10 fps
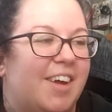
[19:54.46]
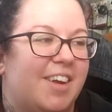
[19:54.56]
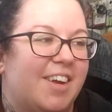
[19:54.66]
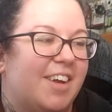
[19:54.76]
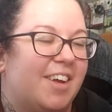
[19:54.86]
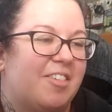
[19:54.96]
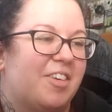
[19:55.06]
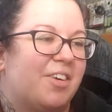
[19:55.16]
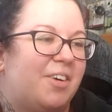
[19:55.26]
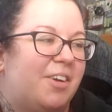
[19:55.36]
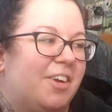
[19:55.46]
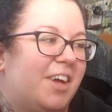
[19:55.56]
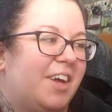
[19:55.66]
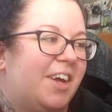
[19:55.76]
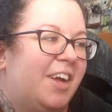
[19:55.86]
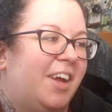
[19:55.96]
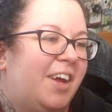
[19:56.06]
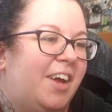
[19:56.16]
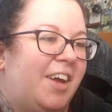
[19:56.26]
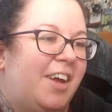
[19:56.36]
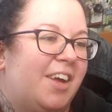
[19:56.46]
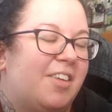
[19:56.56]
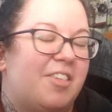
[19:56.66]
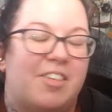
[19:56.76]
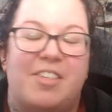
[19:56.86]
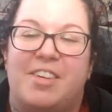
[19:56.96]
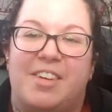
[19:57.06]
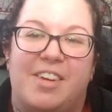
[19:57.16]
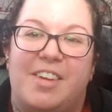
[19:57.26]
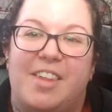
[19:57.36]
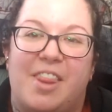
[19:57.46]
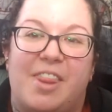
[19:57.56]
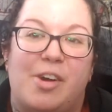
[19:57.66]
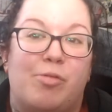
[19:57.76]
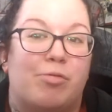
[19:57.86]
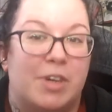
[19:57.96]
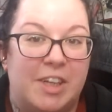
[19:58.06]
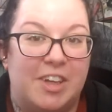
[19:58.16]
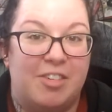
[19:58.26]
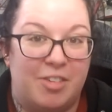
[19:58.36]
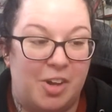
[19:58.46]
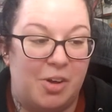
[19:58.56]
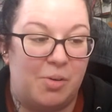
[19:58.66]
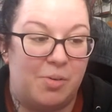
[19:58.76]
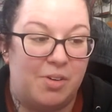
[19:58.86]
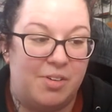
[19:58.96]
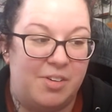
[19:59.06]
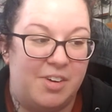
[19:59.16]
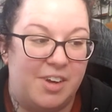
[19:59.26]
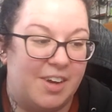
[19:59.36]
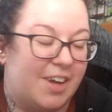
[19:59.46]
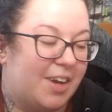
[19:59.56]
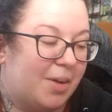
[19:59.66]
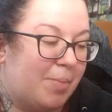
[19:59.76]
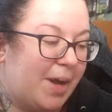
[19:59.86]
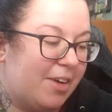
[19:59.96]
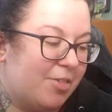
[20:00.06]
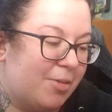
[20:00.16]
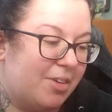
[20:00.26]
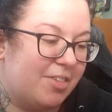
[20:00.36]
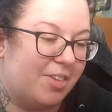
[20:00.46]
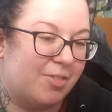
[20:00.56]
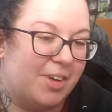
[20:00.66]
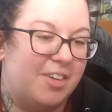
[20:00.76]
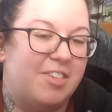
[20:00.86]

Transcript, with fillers: and he hasn't called yet. It's just, they're really slow, and getting back to us. And the real